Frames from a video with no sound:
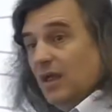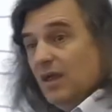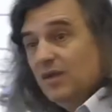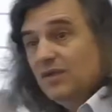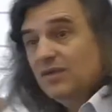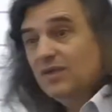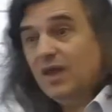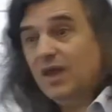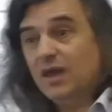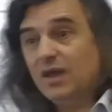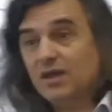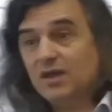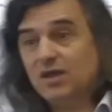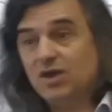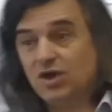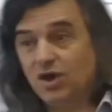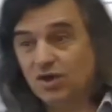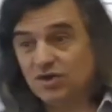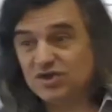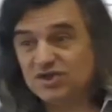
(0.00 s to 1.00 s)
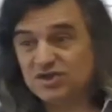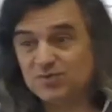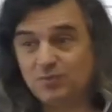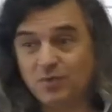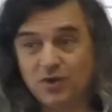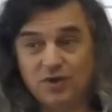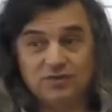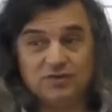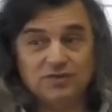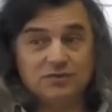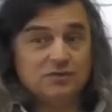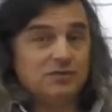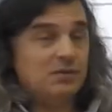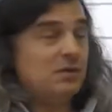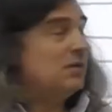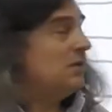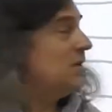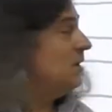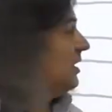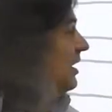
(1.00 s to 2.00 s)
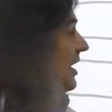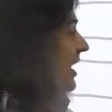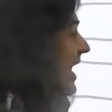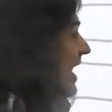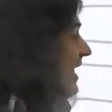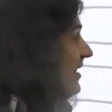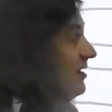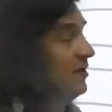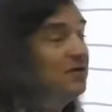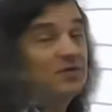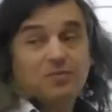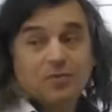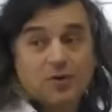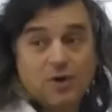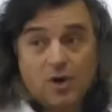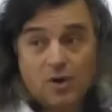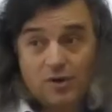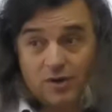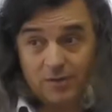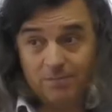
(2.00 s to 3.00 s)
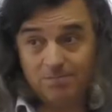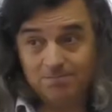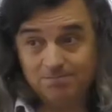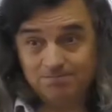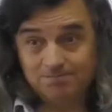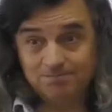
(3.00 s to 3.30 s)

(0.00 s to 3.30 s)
the corresponding handler program.